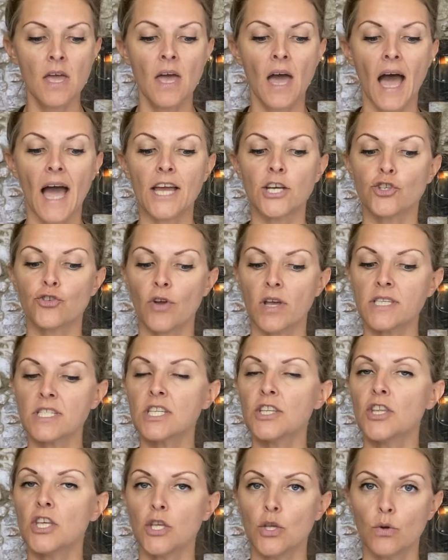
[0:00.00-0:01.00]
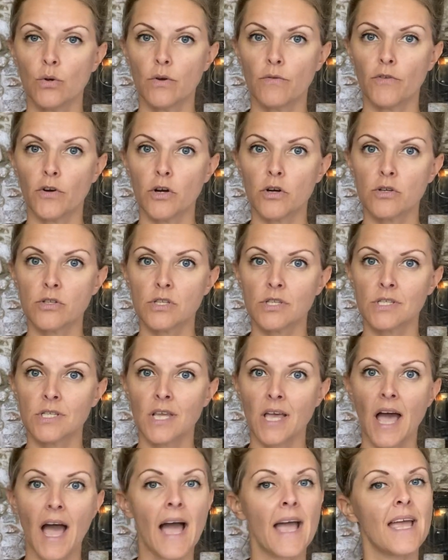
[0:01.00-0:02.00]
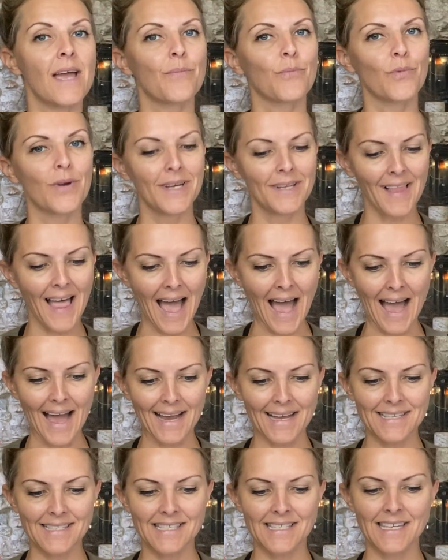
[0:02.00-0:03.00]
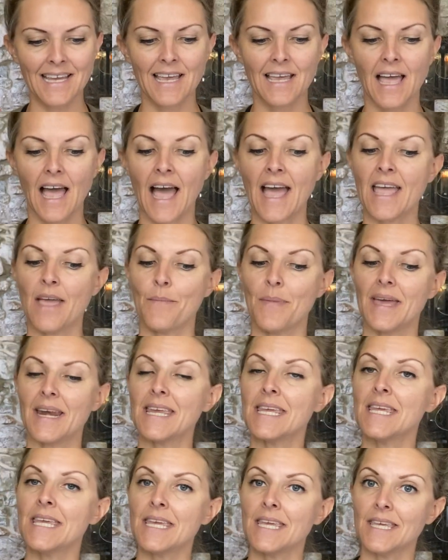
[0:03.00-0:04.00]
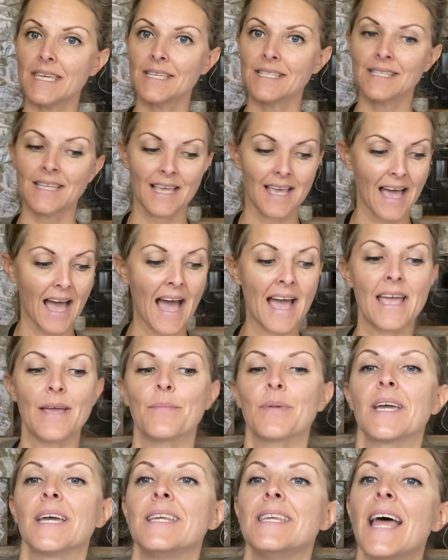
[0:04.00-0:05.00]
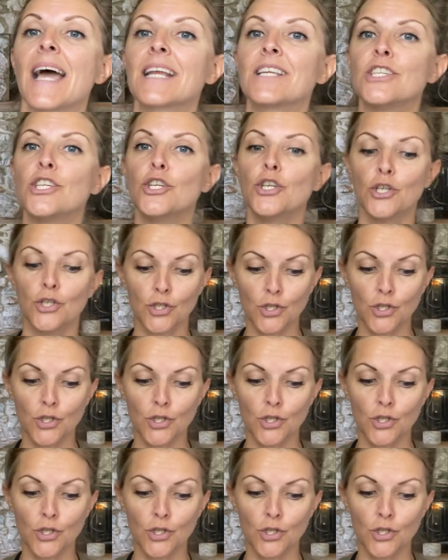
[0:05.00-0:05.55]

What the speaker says: I trust in the universe, I am relaxed, I am at ease, I am connected